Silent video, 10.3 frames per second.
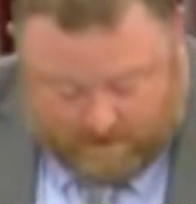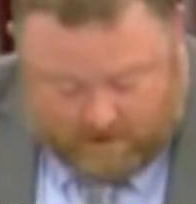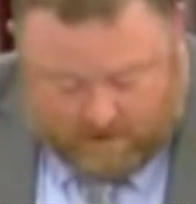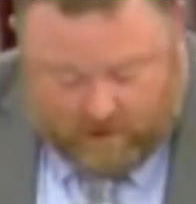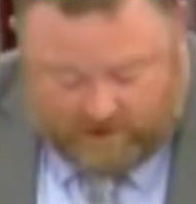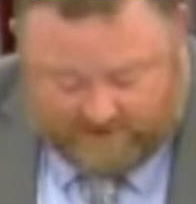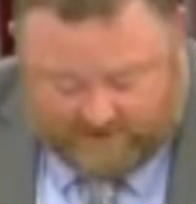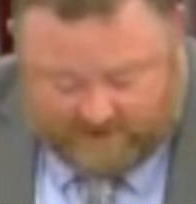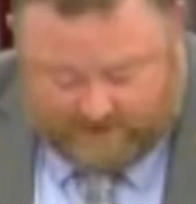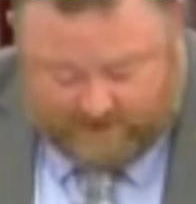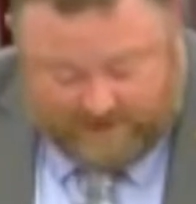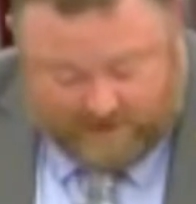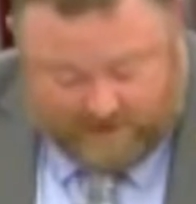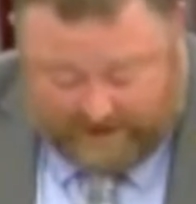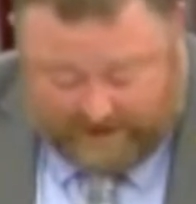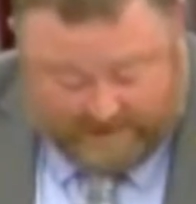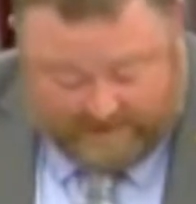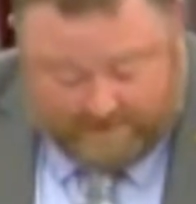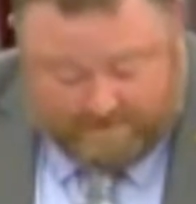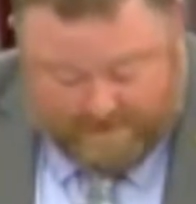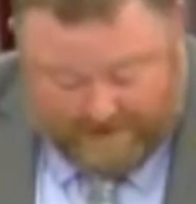You also speak
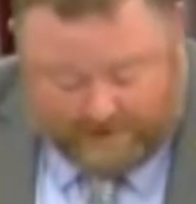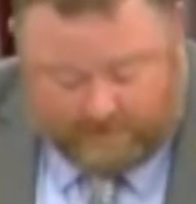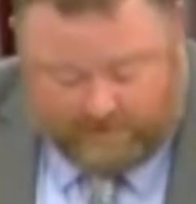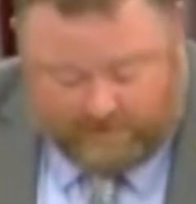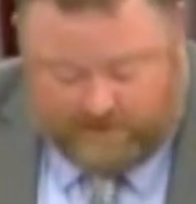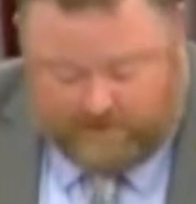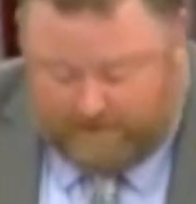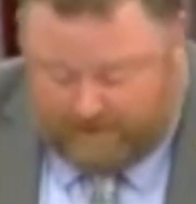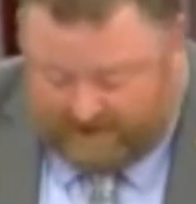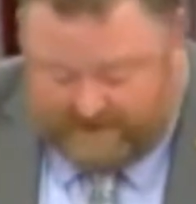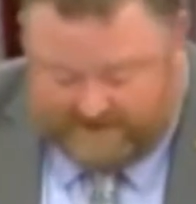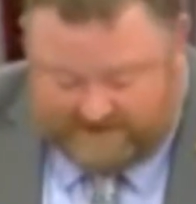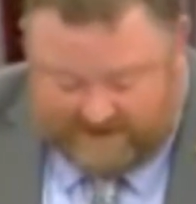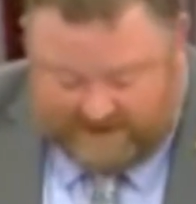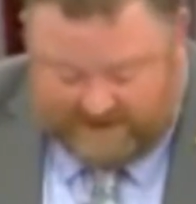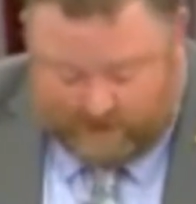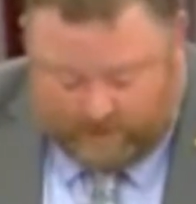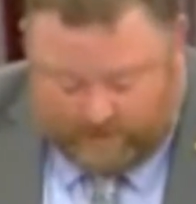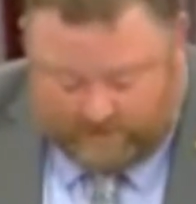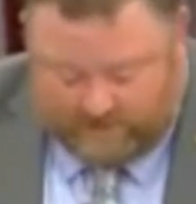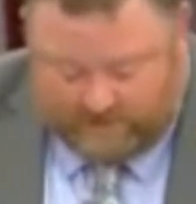Luganda, Mandarin, American Sign
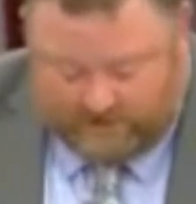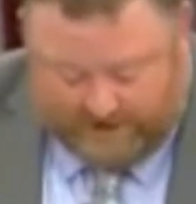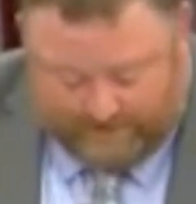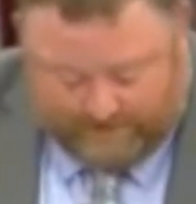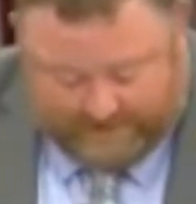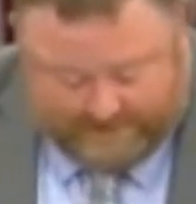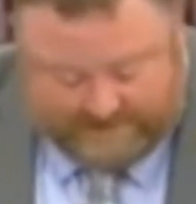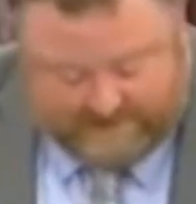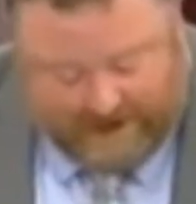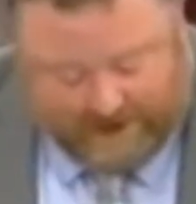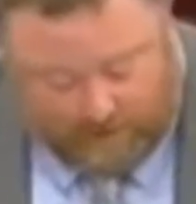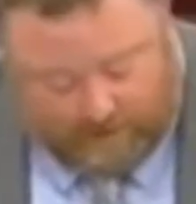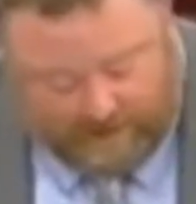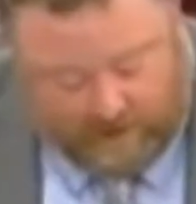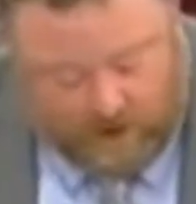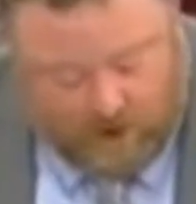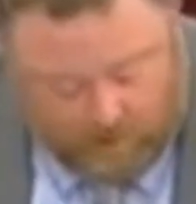Language, Japanese, Arabic,